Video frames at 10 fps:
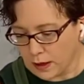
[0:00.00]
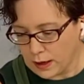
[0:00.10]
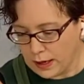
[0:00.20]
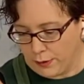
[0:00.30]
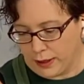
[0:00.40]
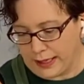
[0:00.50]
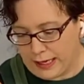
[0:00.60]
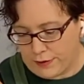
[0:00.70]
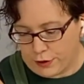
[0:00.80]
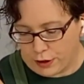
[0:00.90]
and really
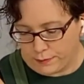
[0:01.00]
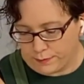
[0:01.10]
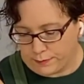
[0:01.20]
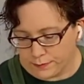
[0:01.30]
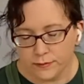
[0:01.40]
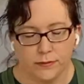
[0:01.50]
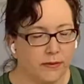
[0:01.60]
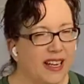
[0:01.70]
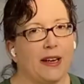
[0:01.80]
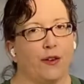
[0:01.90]
any of your
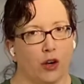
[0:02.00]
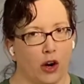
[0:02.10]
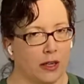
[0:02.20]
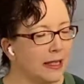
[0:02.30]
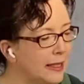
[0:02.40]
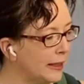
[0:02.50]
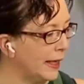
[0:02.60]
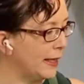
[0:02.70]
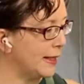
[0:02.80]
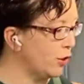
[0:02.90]
garden
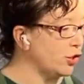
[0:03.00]
seedlings that you're